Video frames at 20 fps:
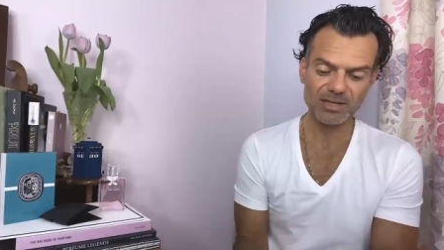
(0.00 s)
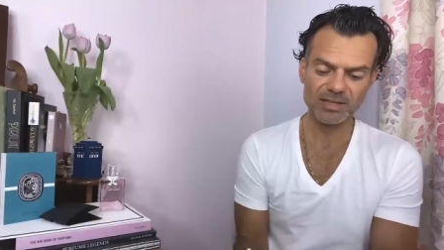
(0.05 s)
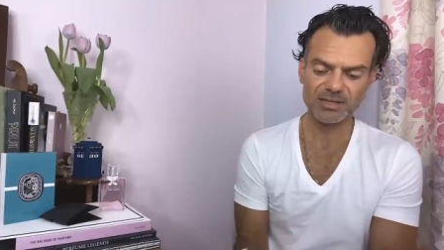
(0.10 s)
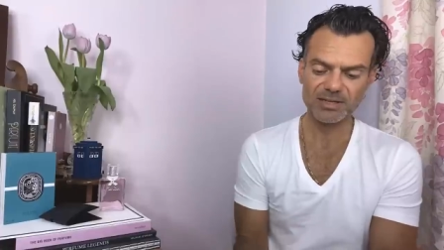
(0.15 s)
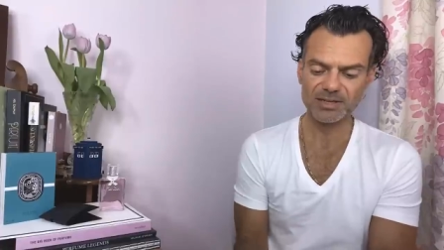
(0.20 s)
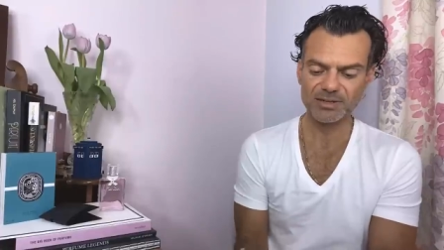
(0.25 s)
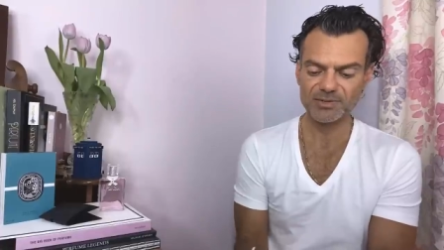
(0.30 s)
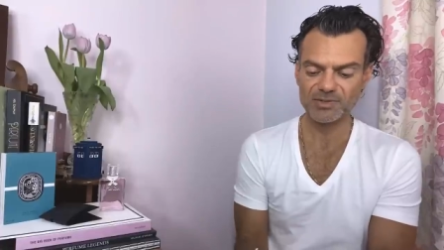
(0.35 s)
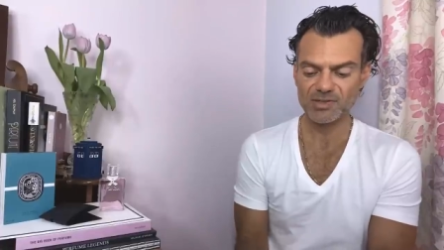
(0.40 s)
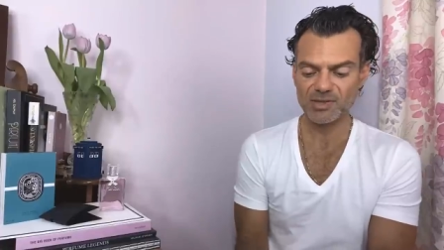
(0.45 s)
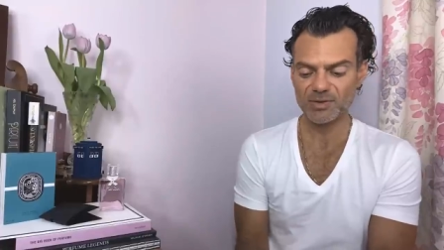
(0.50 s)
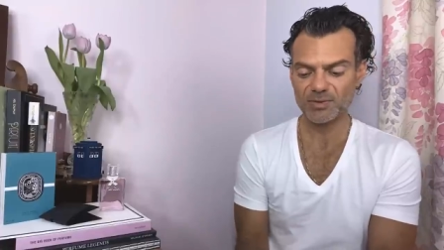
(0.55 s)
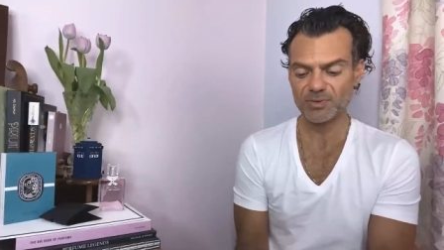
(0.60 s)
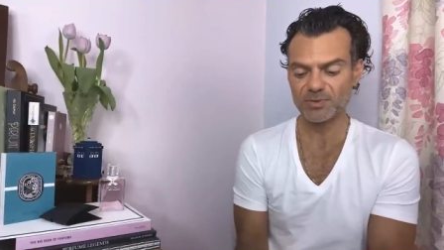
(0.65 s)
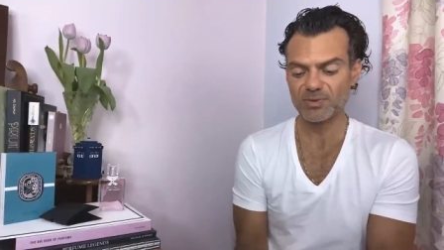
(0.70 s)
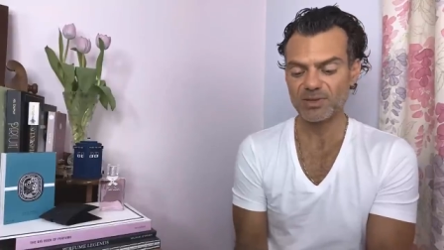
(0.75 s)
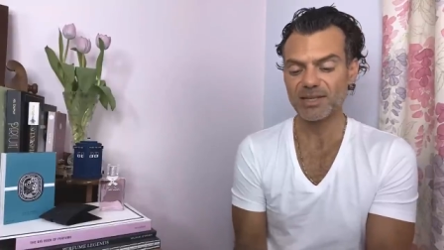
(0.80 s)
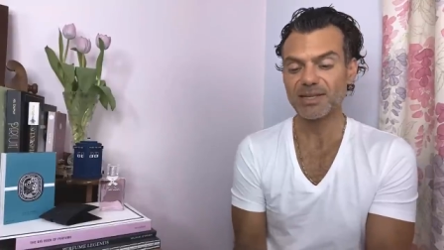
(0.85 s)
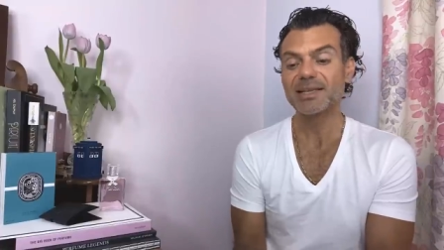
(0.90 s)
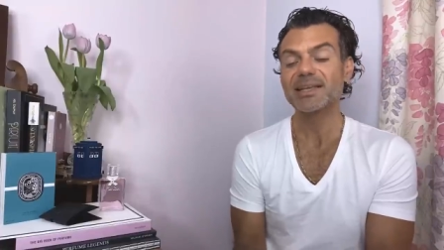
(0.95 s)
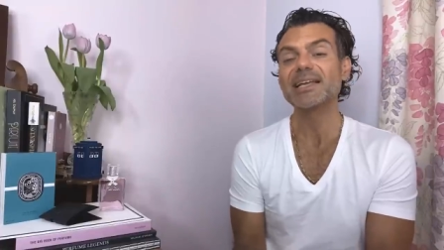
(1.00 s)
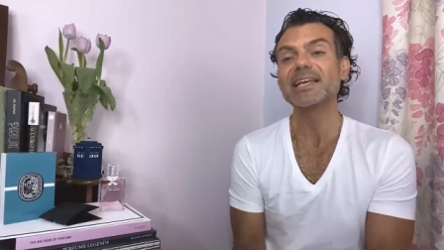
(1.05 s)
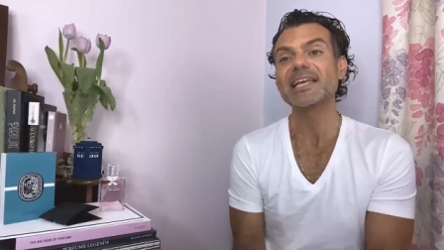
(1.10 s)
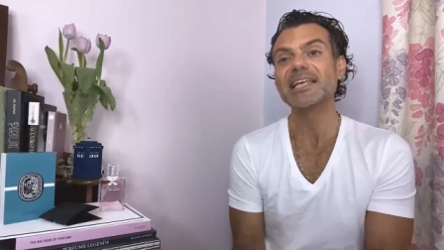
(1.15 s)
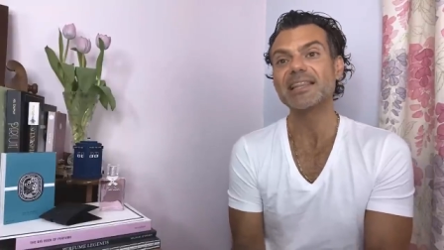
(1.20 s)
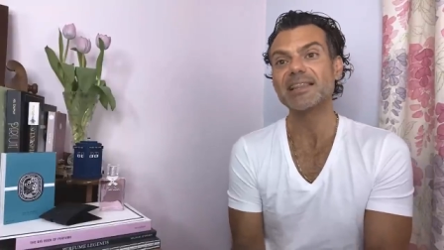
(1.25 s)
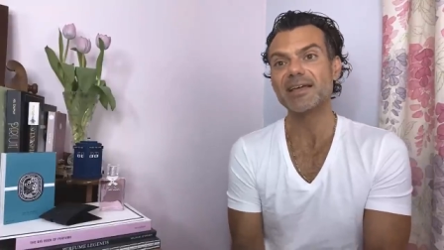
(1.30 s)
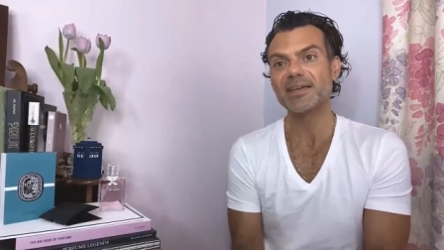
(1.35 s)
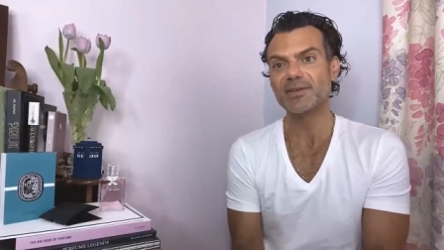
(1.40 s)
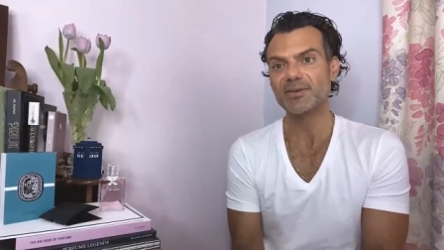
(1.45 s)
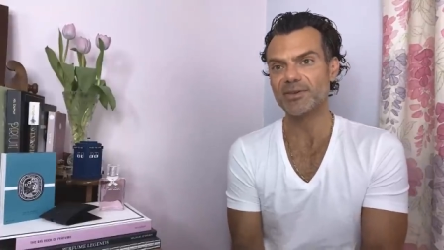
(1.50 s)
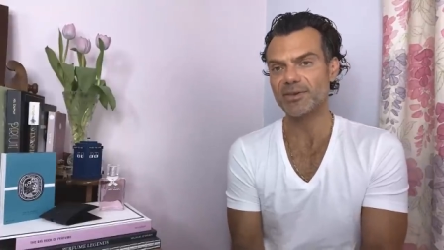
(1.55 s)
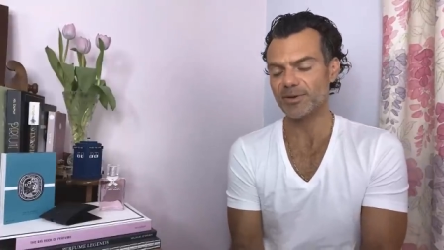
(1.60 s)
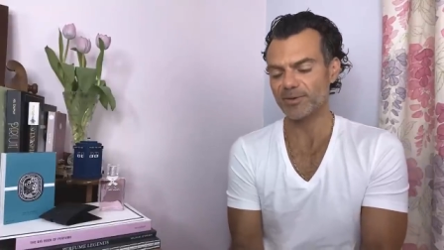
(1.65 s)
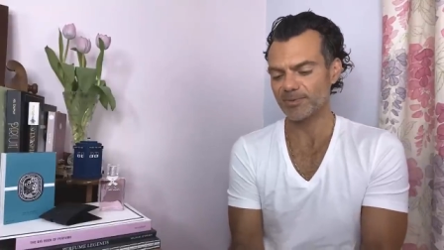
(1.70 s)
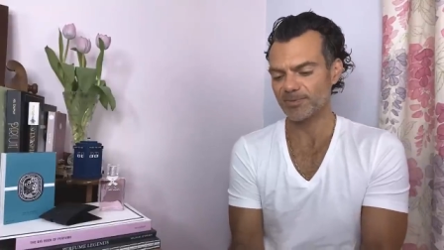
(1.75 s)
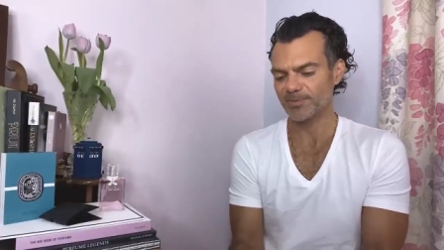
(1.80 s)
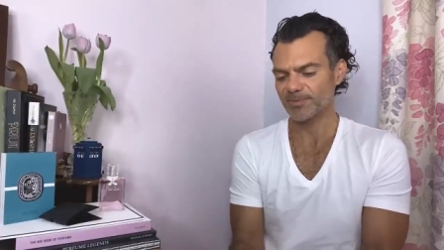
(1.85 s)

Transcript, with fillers: I don't know. So there you go.